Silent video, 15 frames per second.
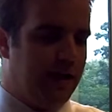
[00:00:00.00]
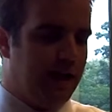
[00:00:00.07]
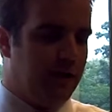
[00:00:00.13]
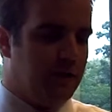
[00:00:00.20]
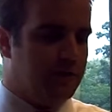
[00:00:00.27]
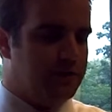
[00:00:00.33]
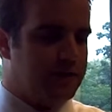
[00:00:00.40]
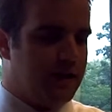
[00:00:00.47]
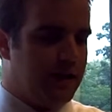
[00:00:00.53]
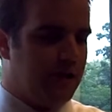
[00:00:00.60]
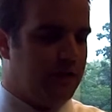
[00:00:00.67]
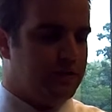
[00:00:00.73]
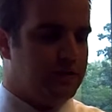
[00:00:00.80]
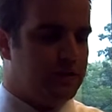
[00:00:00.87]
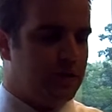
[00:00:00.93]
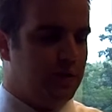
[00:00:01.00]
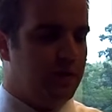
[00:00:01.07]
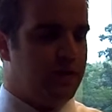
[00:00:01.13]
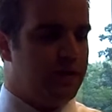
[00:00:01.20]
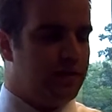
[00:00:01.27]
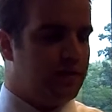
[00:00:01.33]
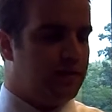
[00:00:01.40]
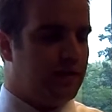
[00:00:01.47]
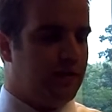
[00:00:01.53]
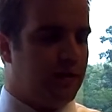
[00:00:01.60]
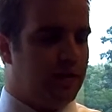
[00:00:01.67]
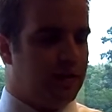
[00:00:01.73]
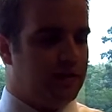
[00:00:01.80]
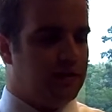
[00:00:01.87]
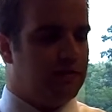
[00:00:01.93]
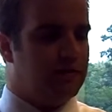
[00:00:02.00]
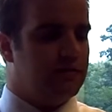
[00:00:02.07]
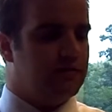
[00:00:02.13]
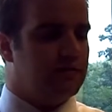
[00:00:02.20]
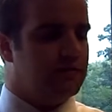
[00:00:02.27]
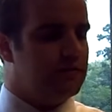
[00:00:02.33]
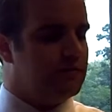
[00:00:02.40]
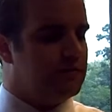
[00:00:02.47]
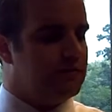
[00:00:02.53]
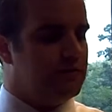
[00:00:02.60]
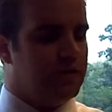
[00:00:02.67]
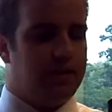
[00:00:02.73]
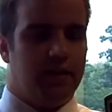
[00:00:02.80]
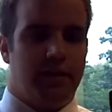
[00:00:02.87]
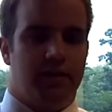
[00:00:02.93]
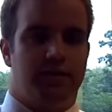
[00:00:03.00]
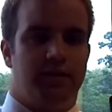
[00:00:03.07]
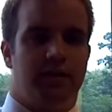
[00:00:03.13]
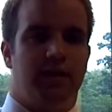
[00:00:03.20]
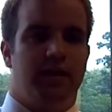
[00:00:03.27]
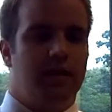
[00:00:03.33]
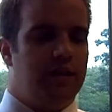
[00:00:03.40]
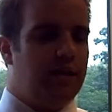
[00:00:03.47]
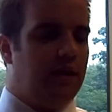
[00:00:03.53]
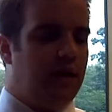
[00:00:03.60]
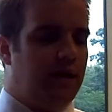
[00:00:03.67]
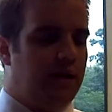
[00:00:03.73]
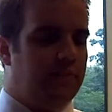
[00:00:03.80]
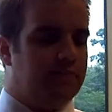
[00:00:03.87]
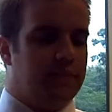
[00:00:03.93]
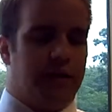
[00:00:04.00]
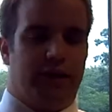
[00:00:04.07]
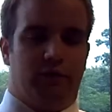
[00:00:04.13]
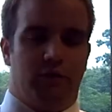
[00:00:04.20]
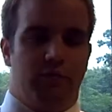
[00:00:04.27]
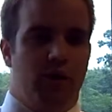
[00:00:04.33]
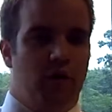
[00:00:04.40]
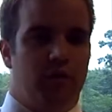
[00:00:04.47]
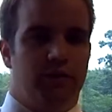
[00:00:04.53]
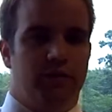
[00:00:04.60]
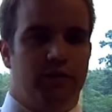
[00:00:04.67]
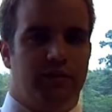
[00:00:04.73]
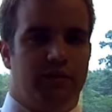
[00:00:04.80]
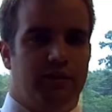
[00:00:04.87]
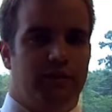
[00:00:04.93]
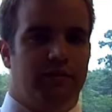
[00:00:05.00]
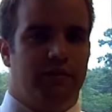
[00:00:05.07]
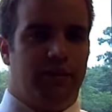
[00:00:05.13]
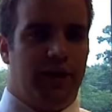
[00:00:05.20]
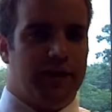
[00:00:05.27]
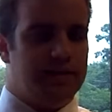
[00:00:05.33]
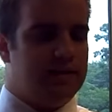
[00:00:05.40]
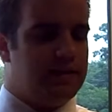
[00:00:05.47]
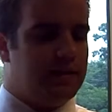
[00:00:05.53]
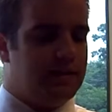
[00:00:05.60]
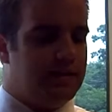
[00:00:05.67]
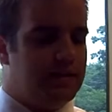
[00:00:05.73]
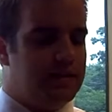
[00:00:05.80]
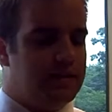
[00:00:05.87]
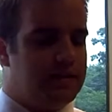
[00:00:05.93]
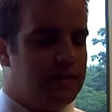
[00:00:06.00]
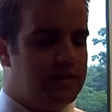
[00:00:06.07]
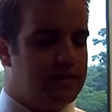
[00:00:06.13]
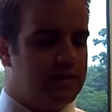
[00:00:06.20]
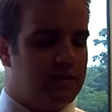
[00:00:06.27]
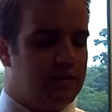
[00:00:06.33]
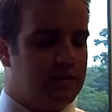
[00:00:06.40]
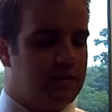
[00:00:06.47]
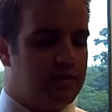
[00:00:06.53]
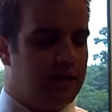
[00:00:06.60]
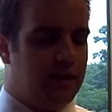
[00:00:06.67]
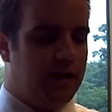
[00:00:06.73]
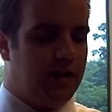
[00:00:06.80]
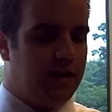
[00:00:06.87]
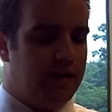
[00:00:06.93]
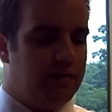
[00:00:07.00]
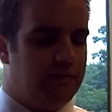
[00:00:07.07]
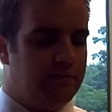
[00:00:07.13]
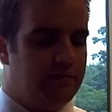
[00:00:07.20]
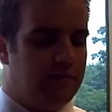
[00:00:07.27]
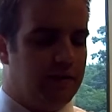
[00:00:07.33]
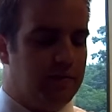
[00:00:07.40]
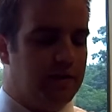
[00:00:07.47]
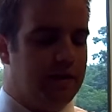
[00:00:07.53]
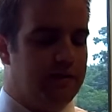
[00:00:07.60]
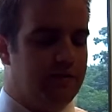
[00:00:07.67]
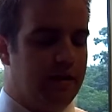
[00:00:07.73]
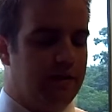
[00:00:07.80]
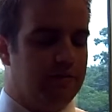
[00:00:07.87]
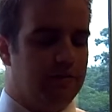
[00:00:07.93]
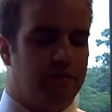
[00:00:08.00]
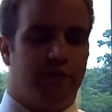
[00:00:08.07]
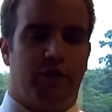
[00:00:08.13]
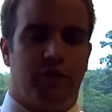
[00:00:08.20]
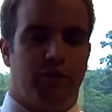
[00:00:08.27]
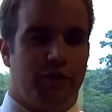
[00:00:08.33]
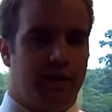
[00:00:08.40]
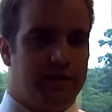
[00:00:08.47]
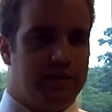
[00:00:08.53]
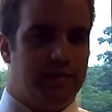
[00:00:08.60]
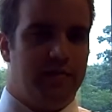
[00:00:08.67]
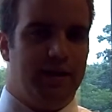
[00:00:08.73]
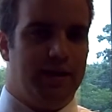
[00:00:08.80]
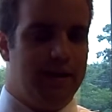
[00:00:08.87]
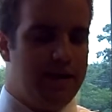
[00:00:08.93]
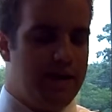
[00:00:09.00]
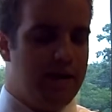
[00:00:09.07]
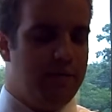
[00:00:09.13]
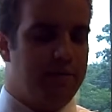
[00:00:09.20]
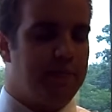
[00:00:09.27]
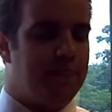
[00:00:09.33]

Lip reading: will say also with this kind of remote device, the sensor, I believe they refer to it as the PDM.